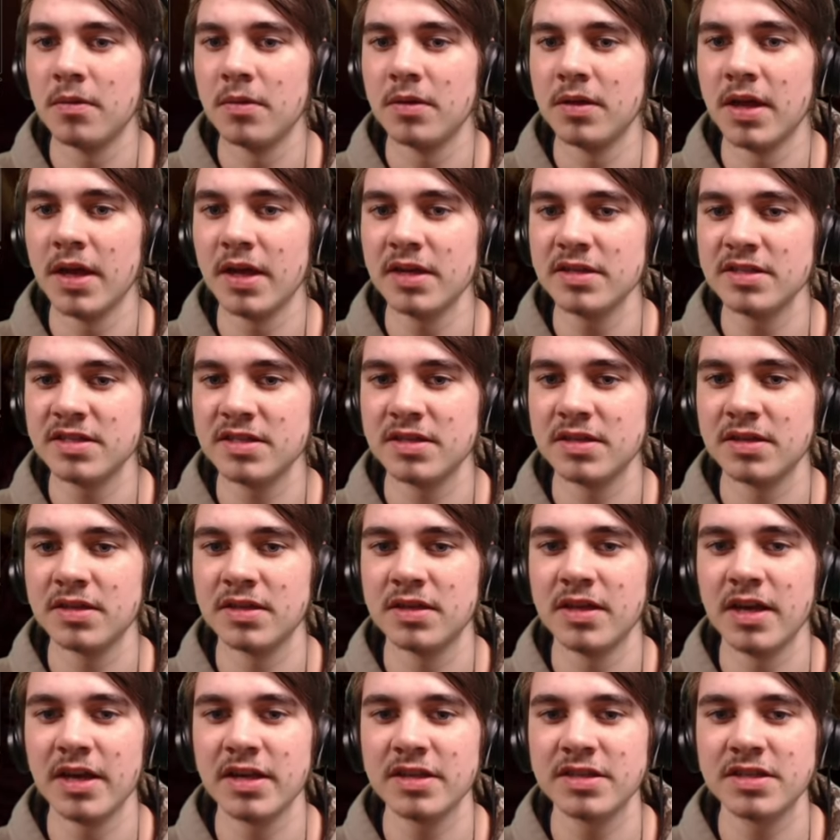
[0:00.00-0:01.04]
Yes?
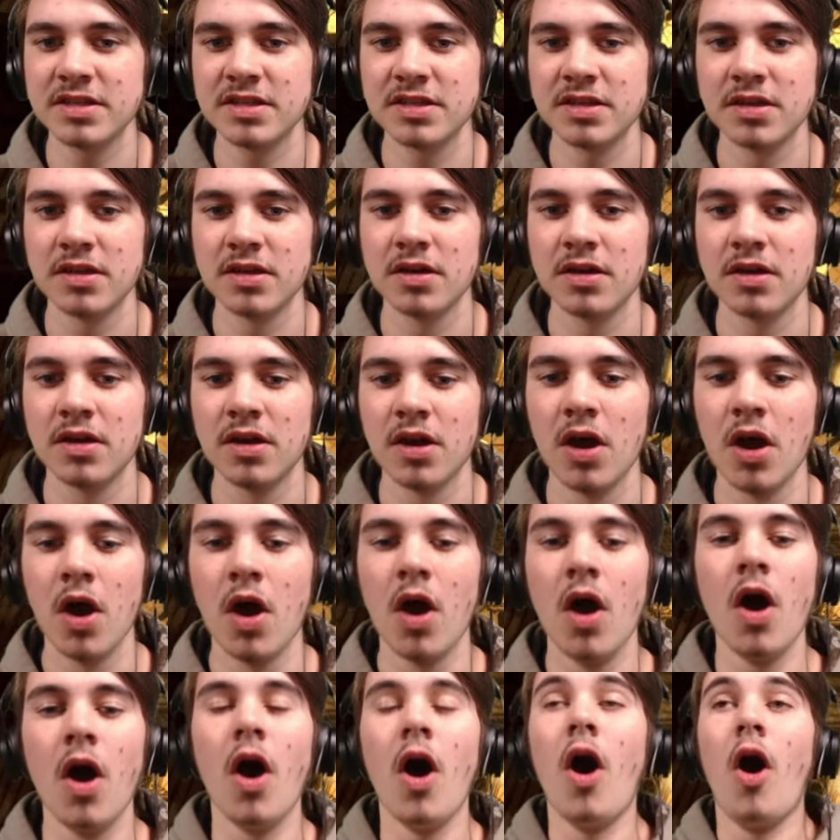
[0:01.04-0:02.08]
Yes?
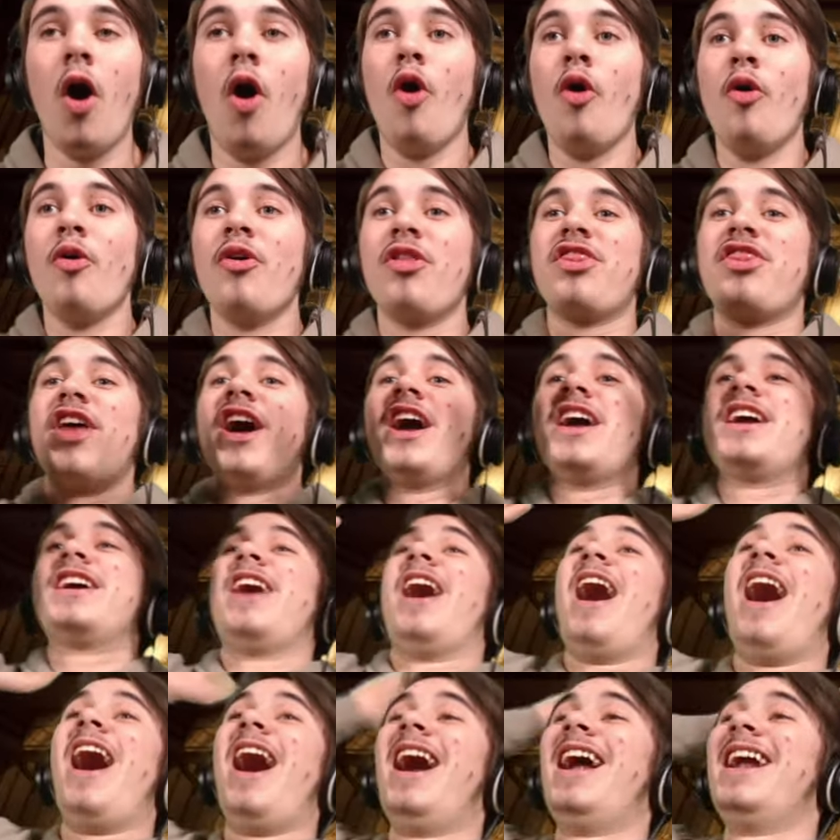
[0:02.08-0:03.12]
Oh, thank
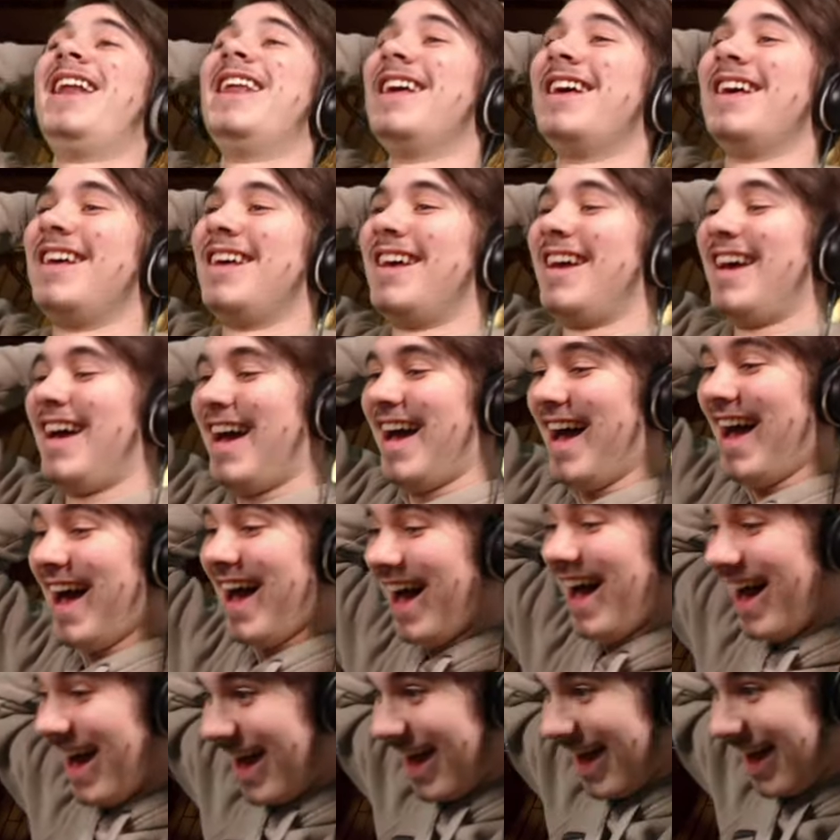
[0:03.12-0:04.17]

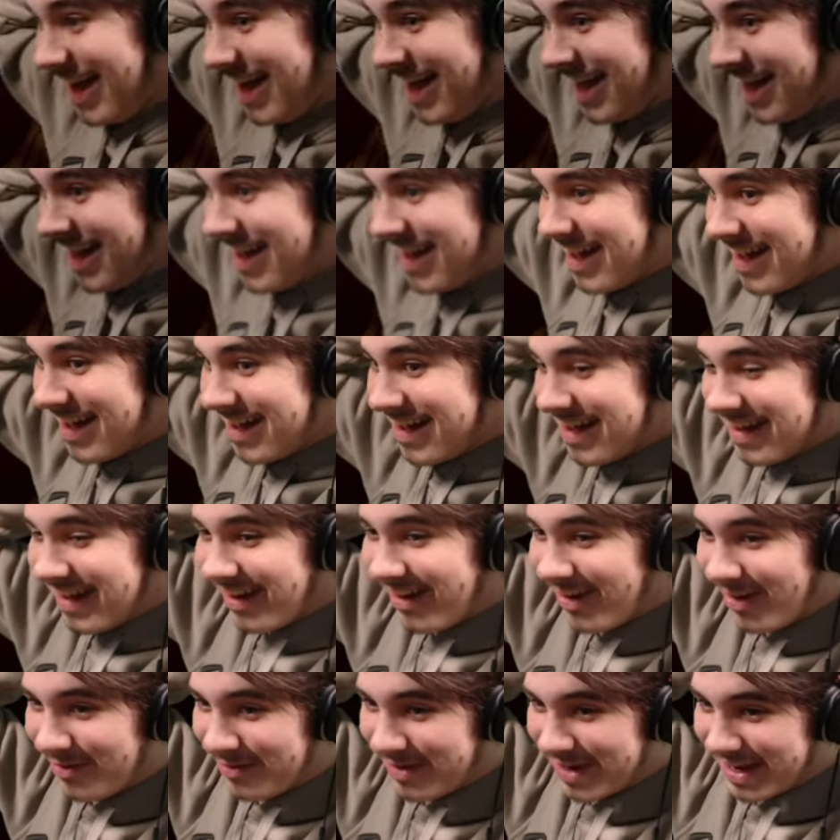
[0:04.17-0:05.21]
god.
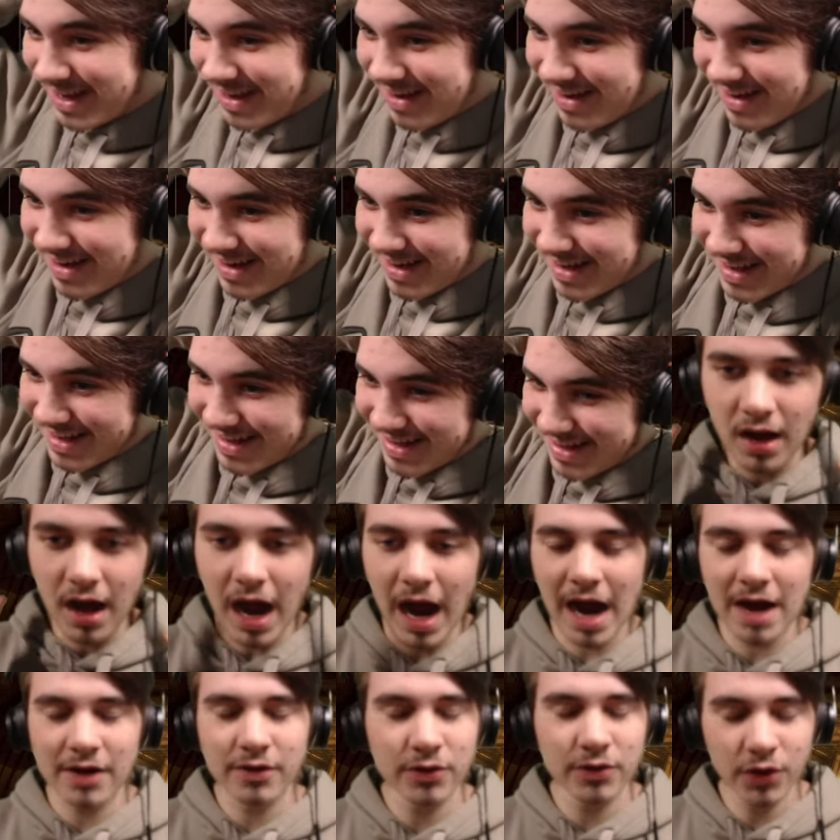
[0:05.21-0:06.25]
Oh my god.
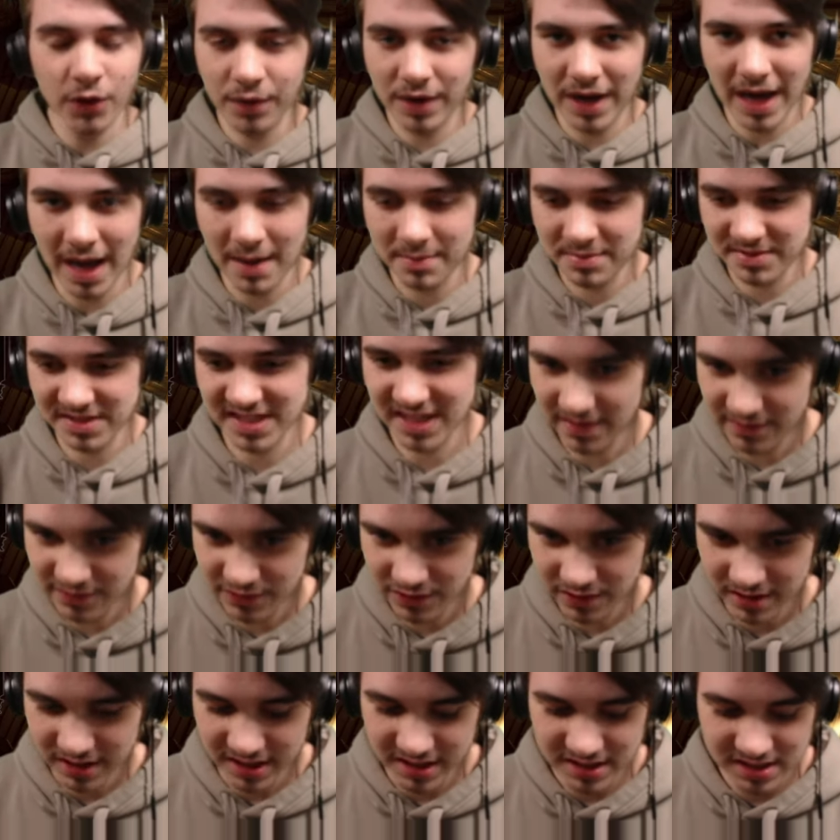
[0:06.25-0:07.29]
I don't know what happens after
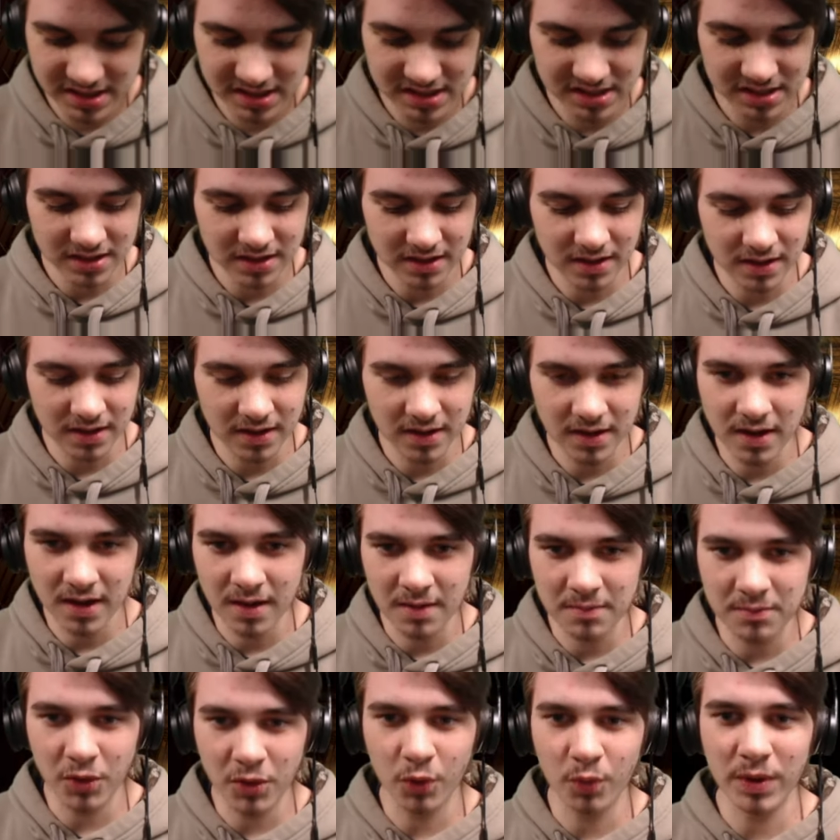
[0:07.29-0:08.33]
this,
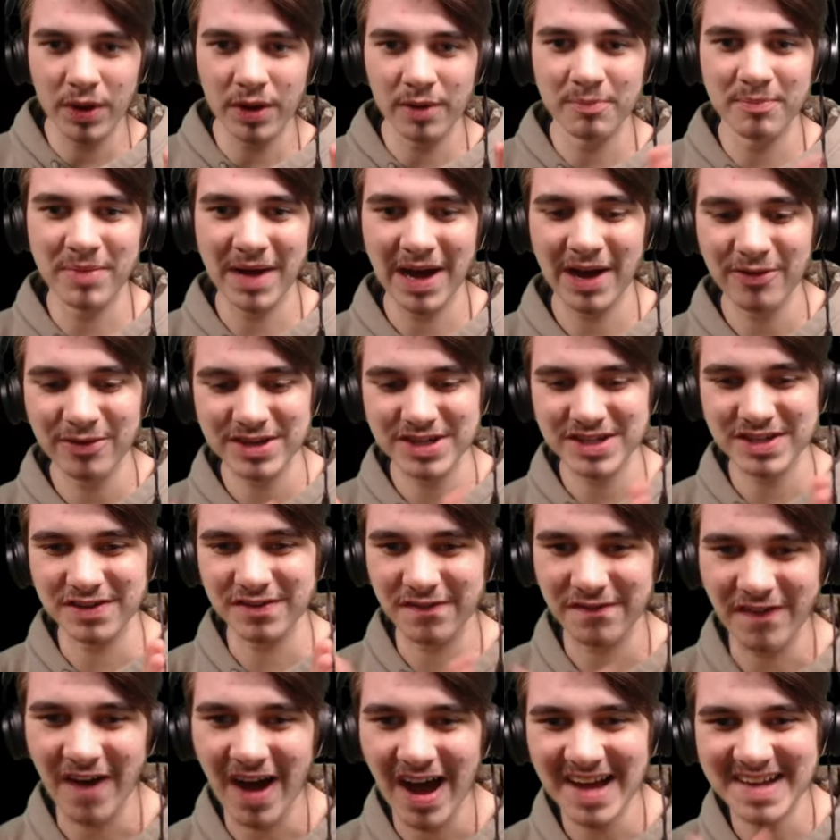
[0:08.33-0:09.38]
but we're about to
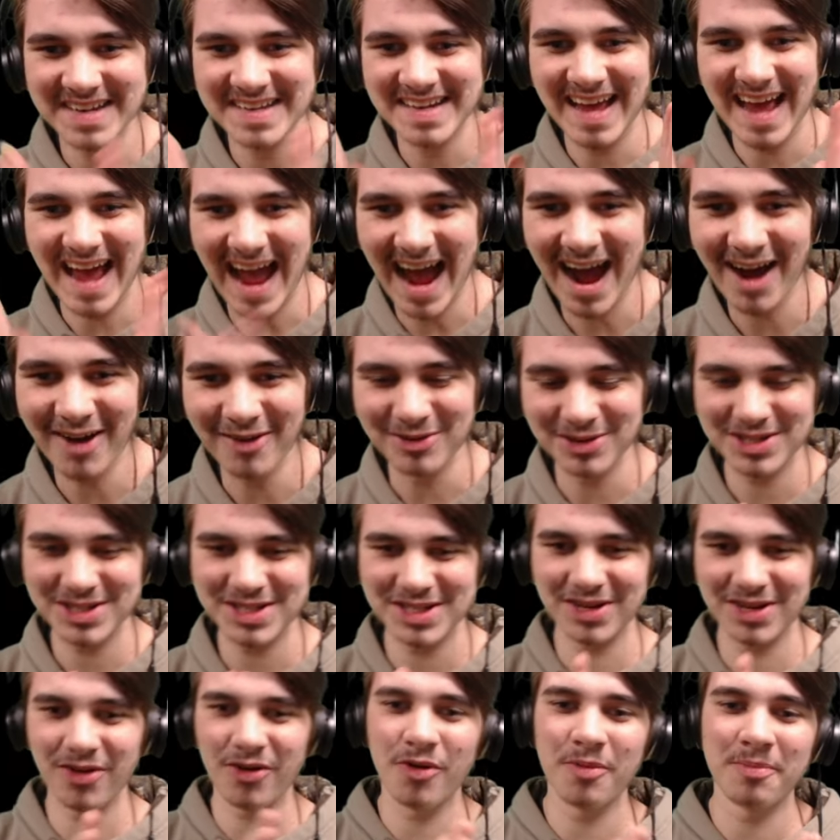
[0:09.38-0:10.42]
find out.
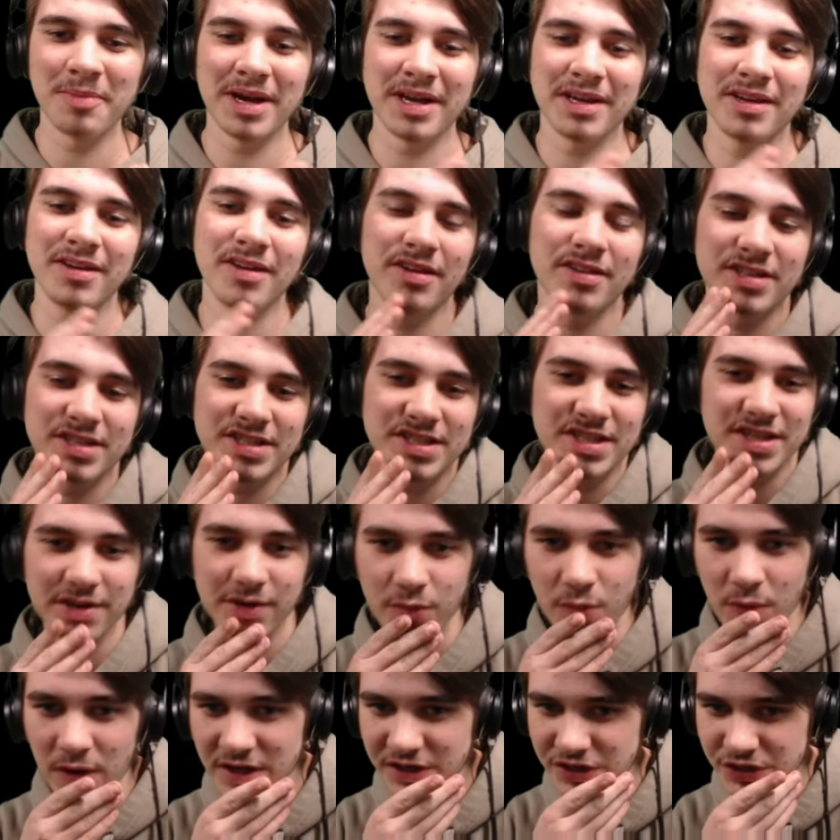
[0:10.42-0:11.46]
Oh my god, this
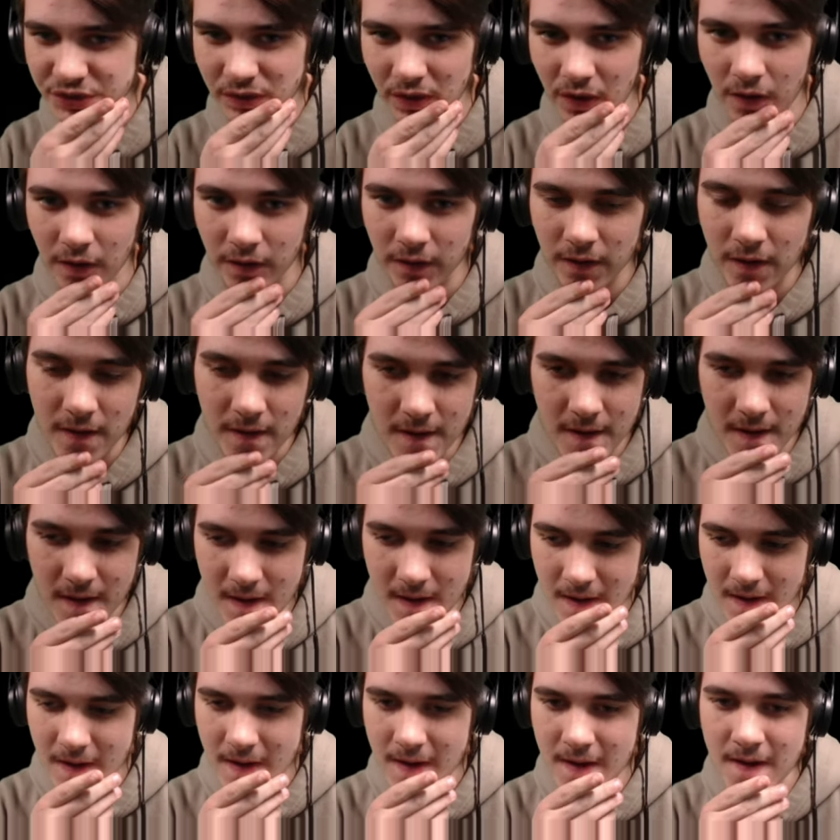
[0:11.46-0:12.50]
took way too long.
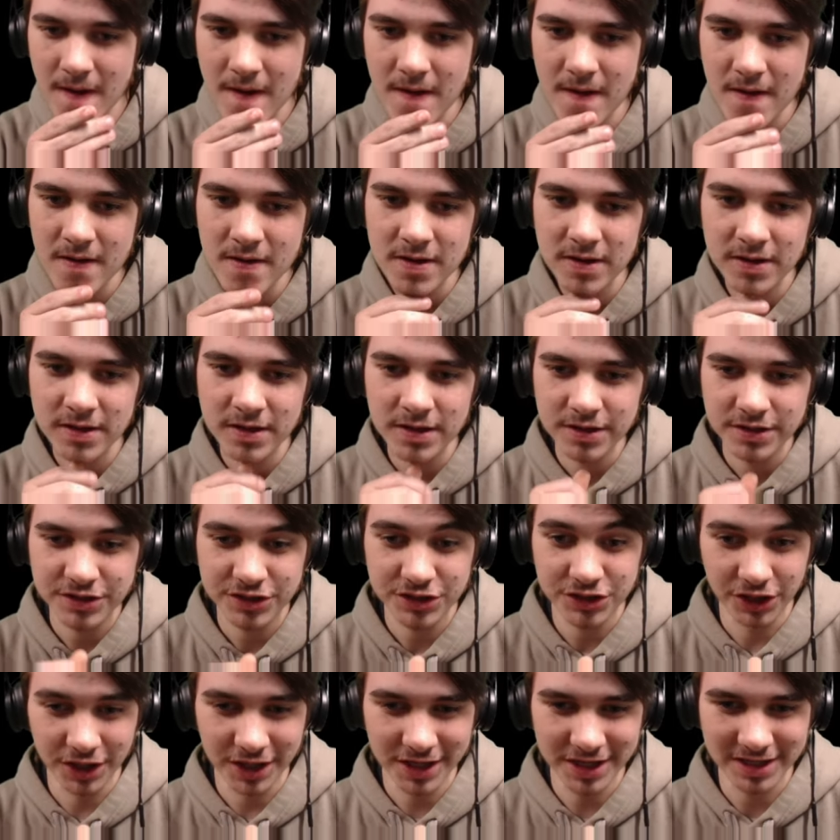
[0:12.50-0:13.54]

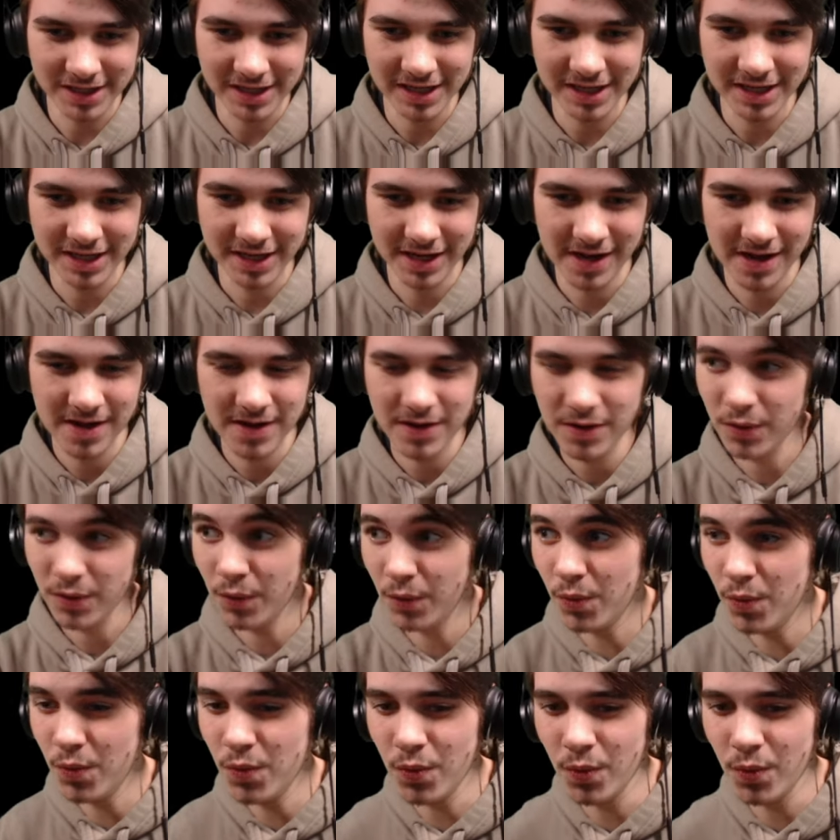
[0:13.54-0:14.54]
Suddenly. Ooh.